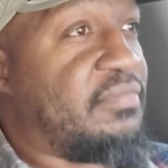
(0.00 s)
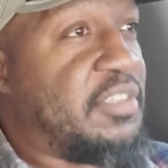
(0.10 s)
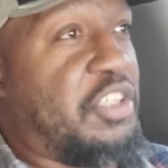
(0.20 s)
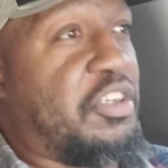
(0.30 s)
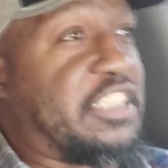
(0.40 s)

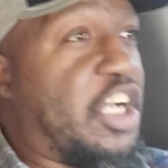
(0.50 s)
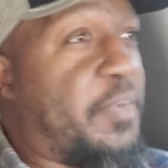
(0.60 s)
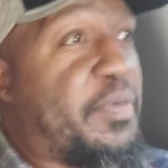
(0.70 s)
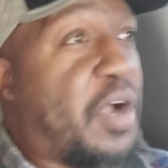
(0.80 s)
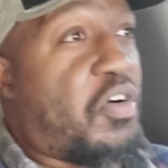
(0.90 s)
You're going to tell
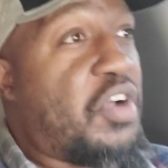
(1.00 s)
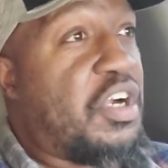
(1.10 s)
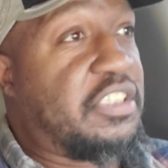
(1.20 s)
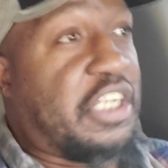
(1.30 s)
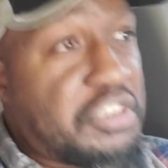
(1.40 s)
people, oh,
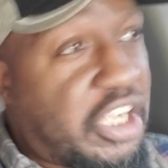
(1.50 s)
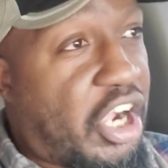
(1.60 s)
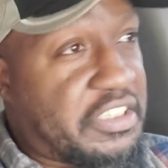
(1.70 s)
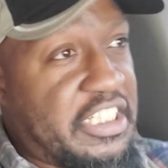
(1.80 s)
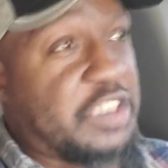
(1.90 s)
don't
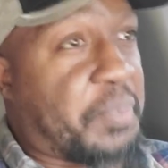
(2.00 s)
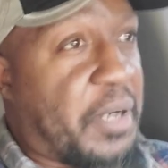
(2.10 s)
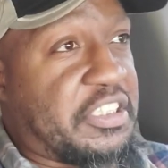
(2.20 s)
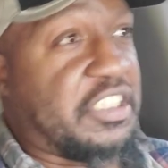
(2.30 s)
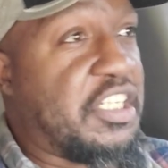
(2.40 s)
talk to this
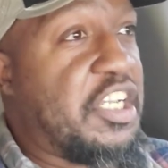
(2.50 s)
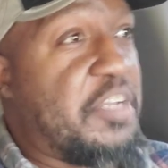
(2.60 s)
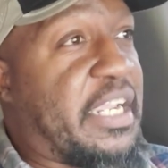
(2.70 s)
person